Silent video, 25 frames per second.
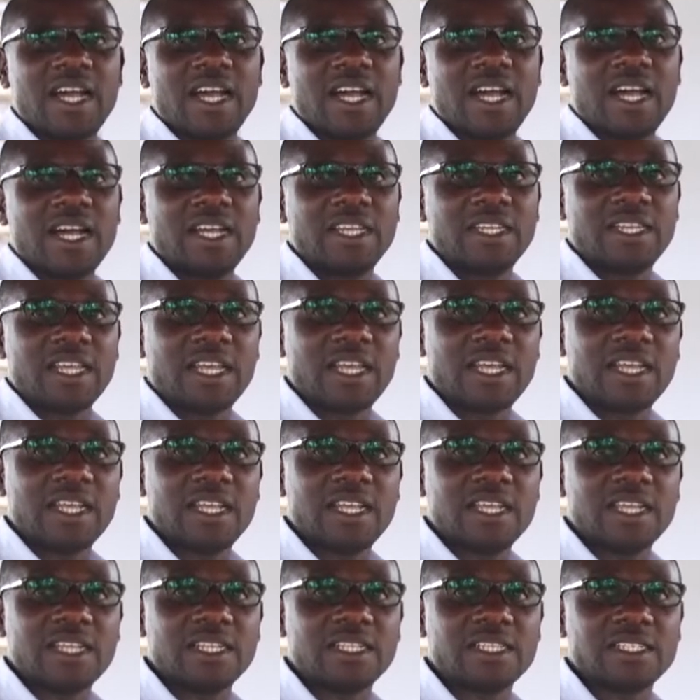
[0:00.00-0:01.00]
and
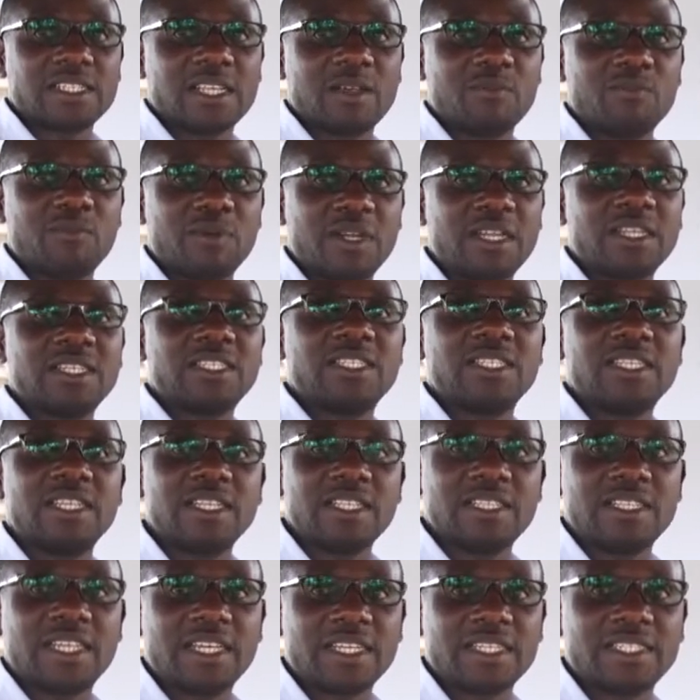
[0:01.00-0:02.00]
it is a breed
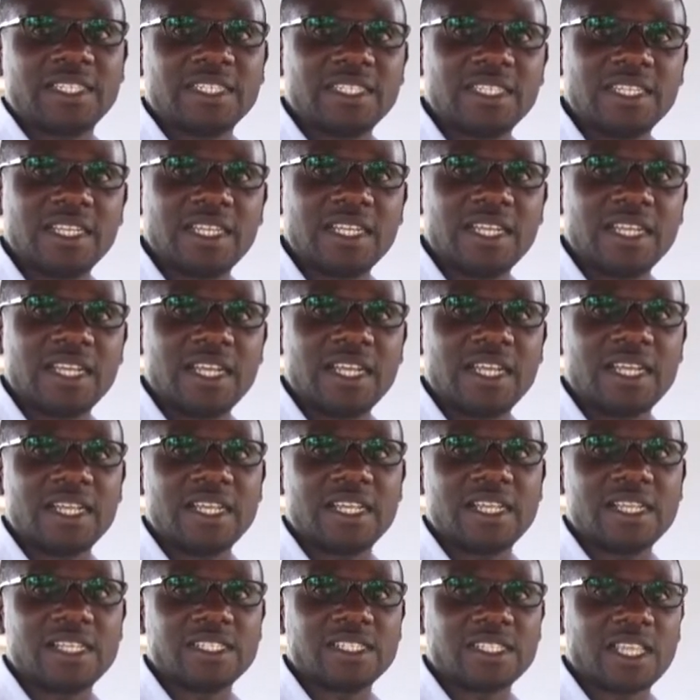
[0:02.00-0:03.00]
that
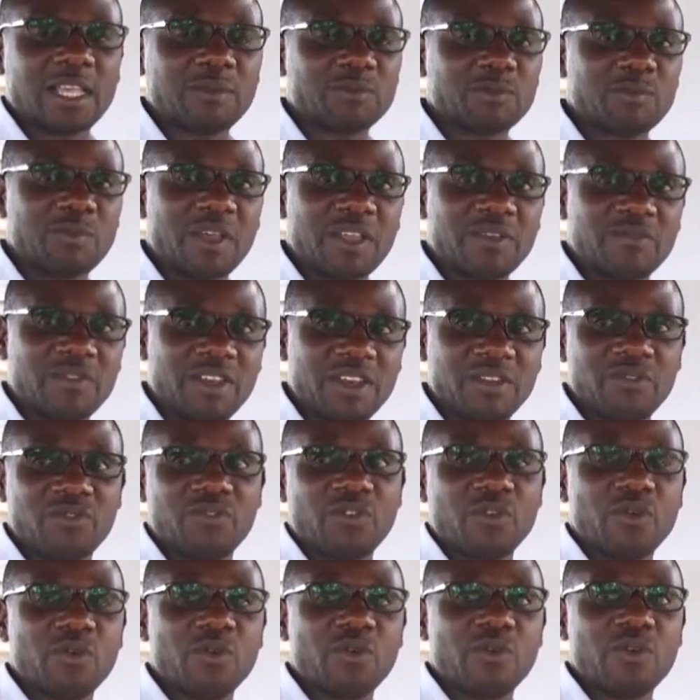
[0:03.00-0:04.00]
is kept by very
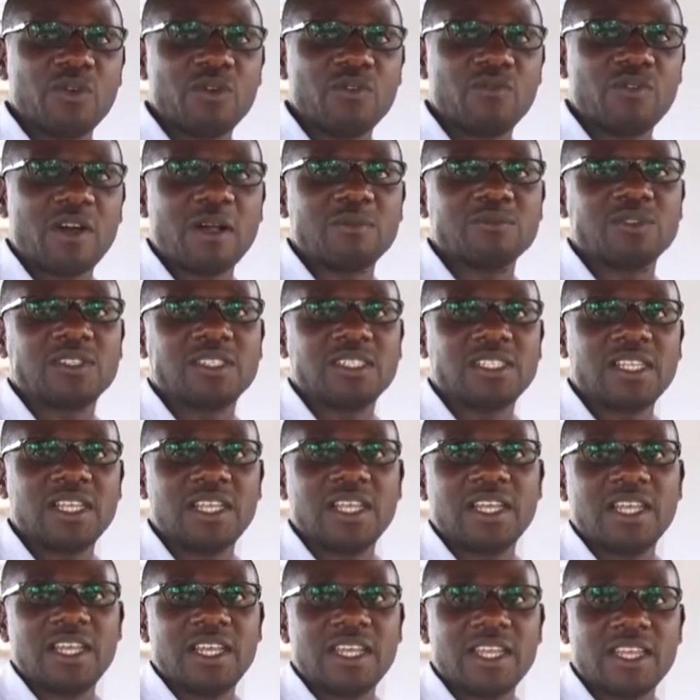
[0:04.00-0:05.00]
few farms
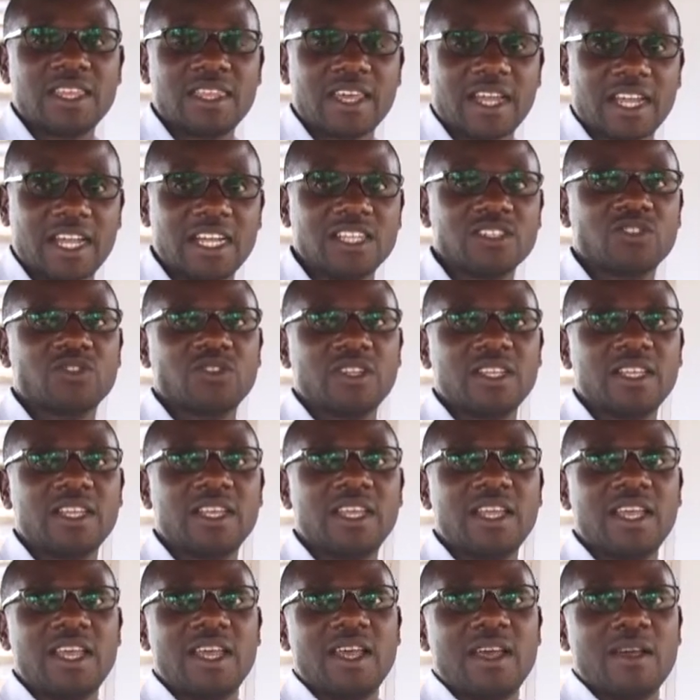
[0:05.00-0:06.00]
in the country,
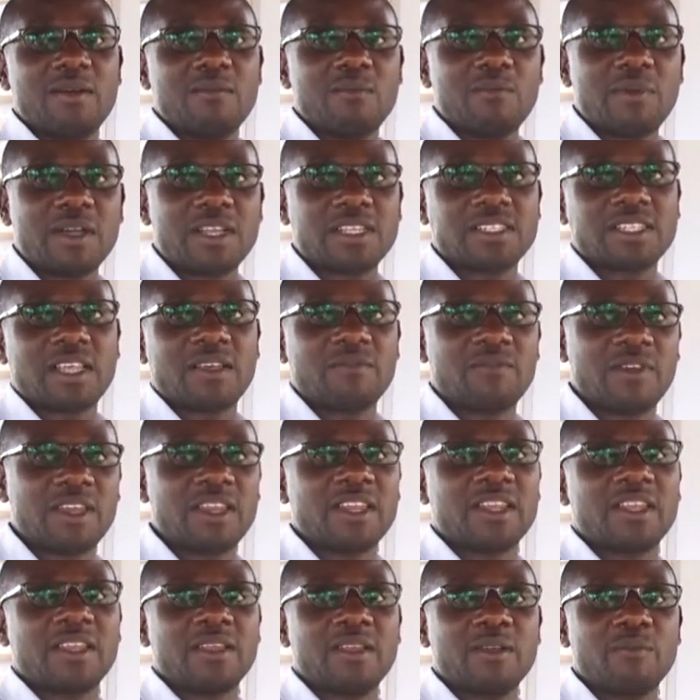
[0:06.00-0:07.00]
but is a
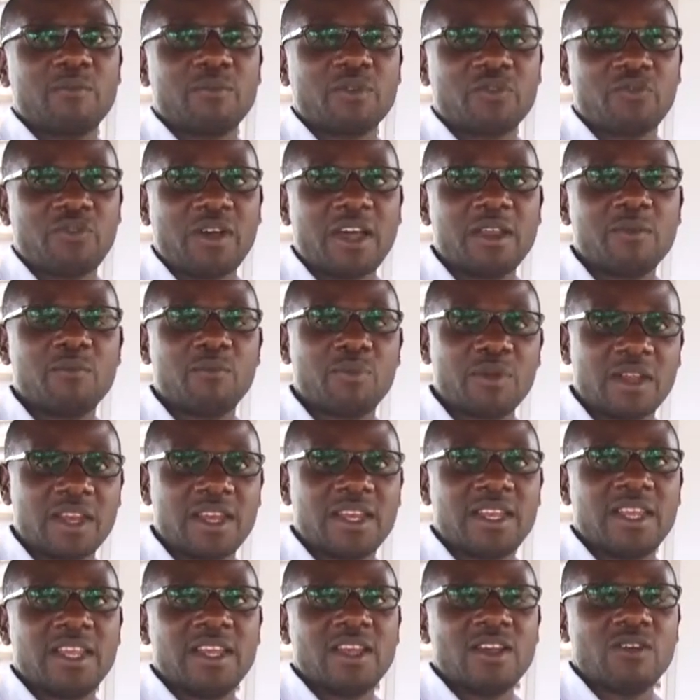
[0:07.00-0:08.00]
very preferred
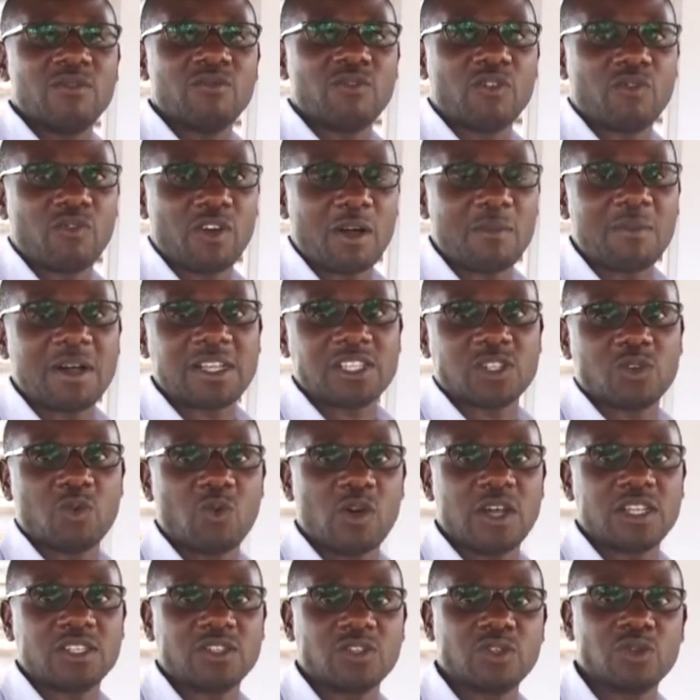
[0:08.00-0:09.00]
breed for farmers who
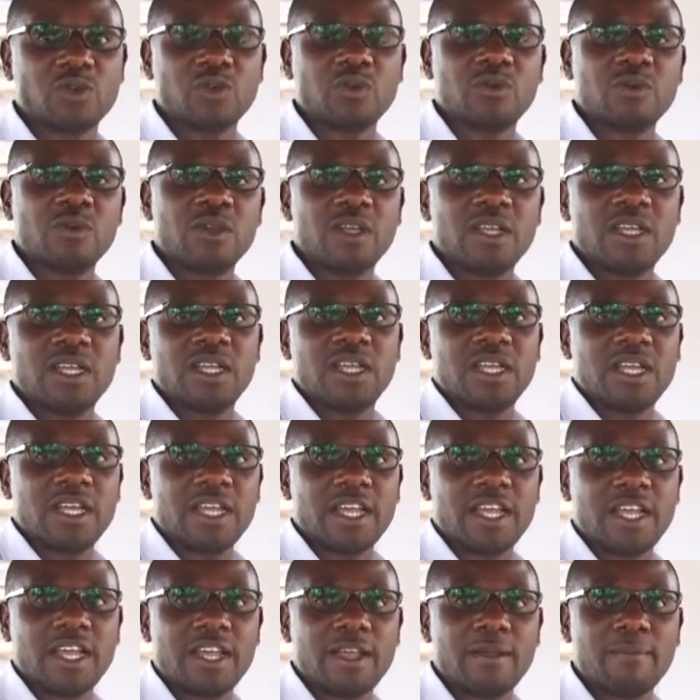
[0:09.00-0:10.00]
want to
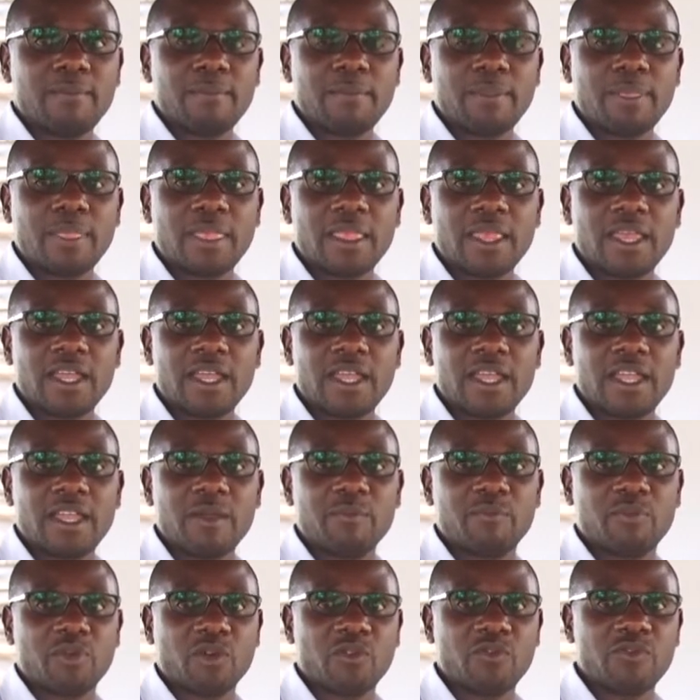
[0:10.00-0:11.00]

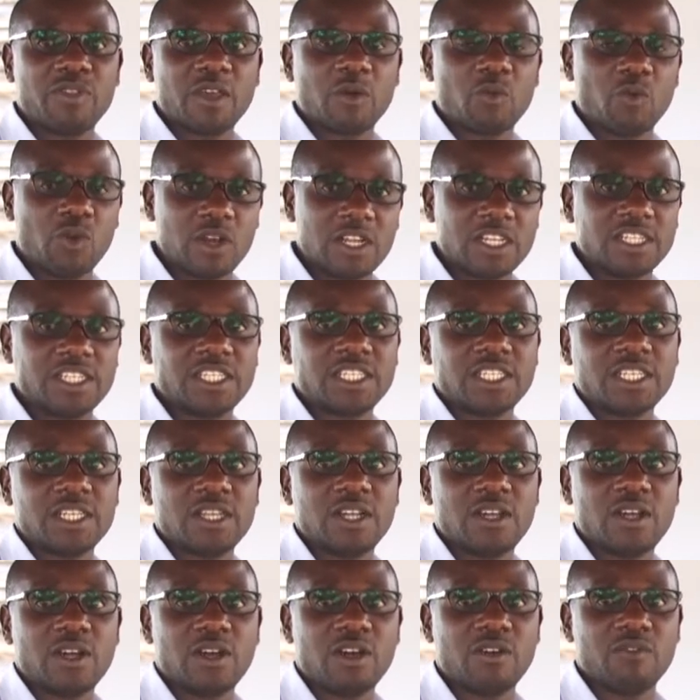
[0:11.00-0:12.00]
improve the quality
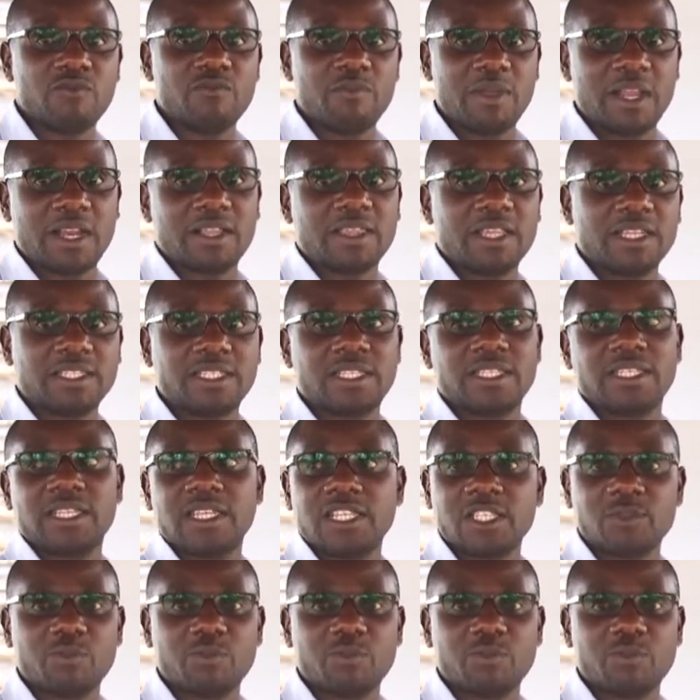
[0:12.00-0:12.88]
of milk that is